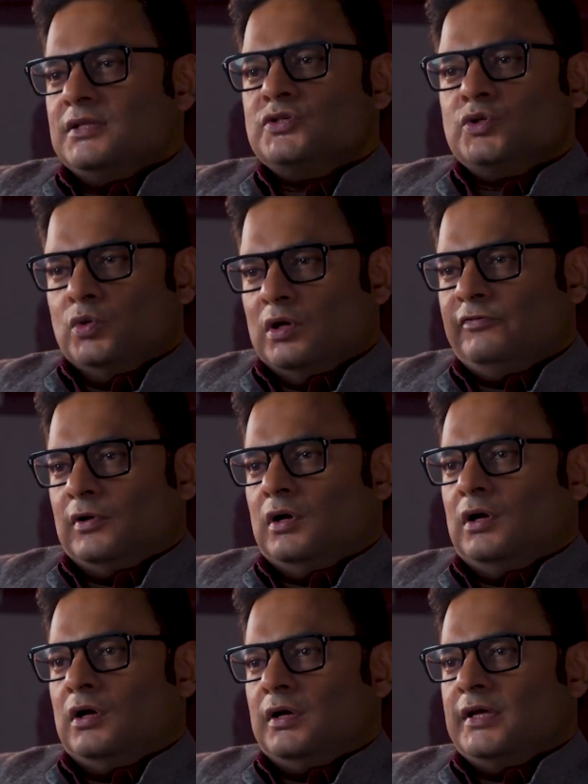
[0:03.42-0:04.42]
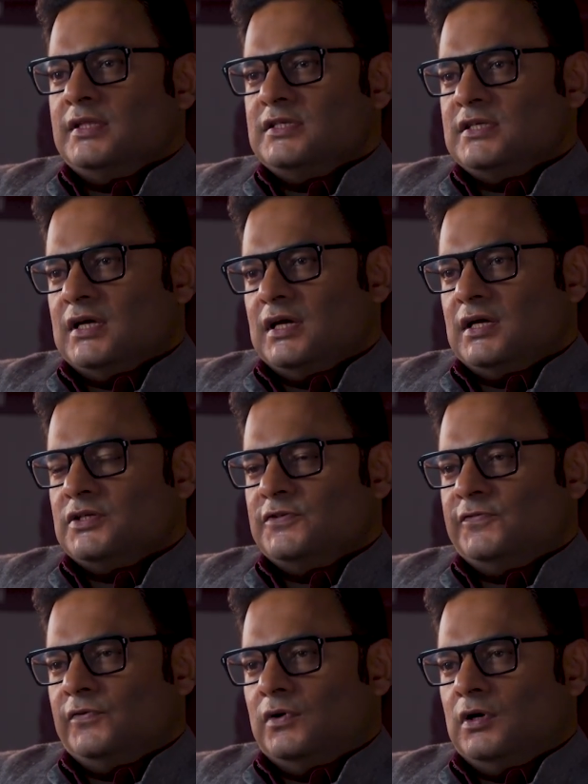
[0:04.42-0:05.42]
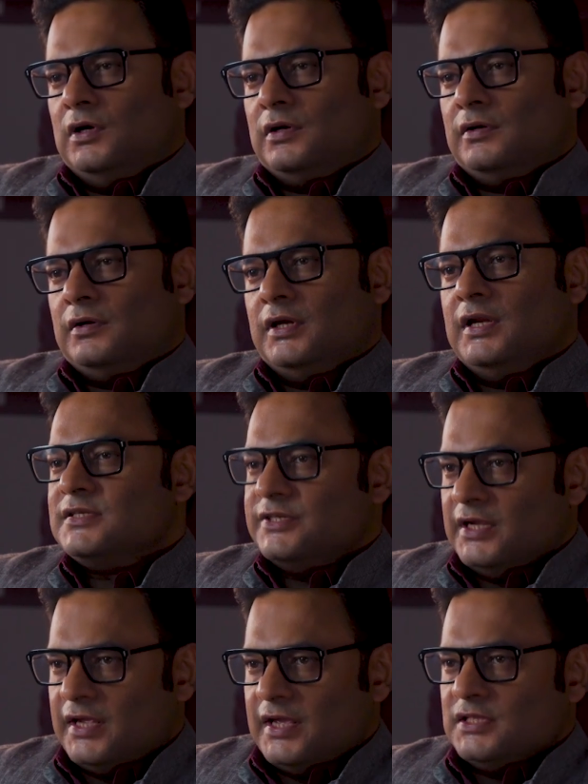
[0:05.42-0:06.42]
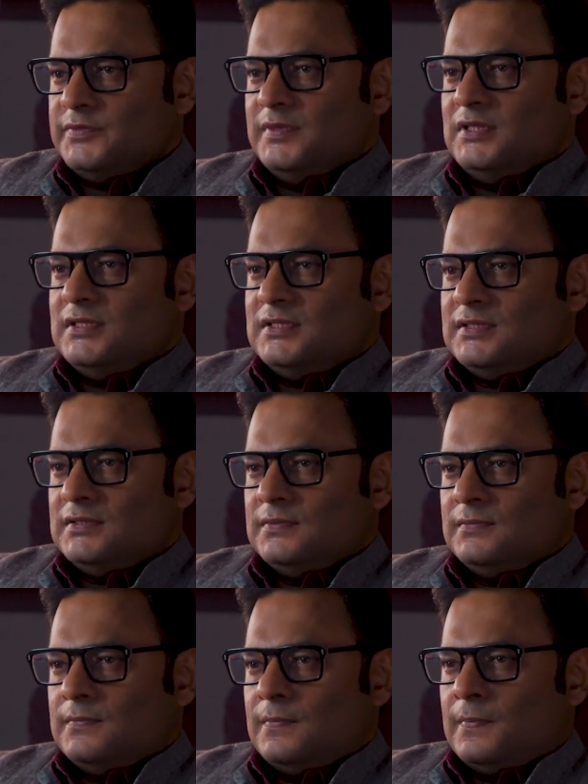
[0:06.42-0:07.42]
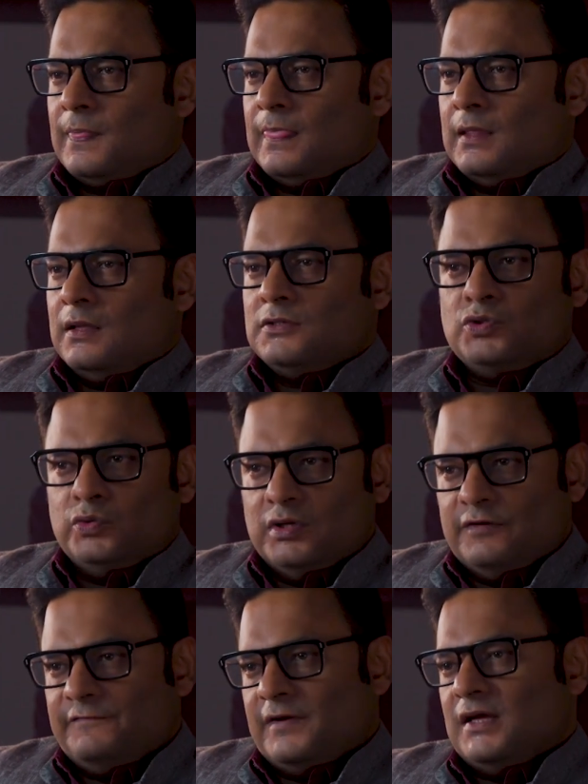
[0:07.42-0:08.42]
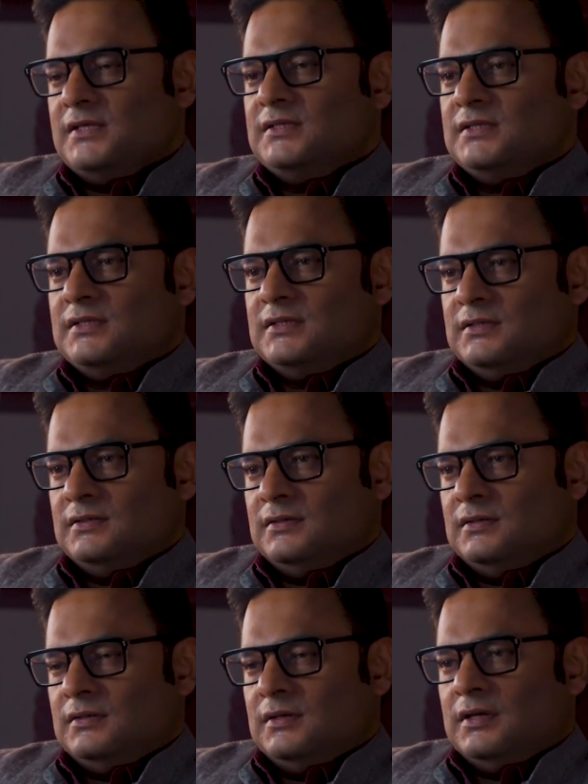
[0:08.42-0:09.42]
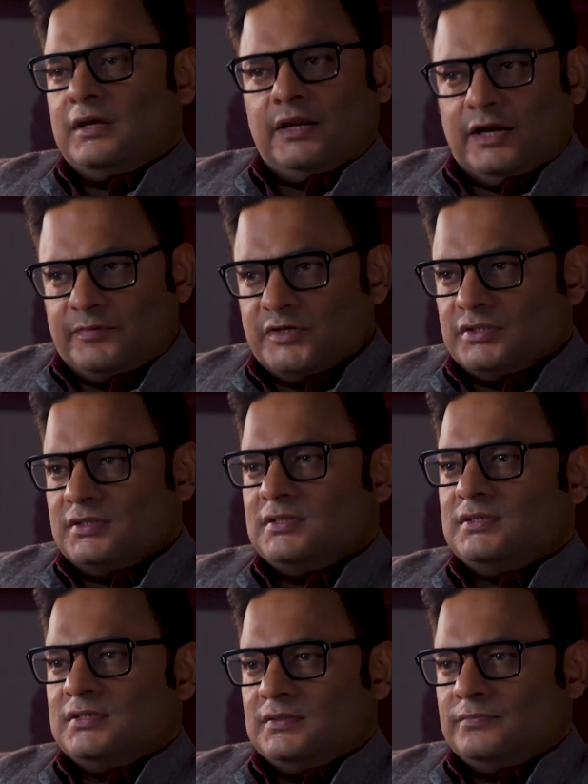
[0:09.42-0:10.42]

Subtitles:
the School of Law in charge for industry engagements, student affairs and admissions.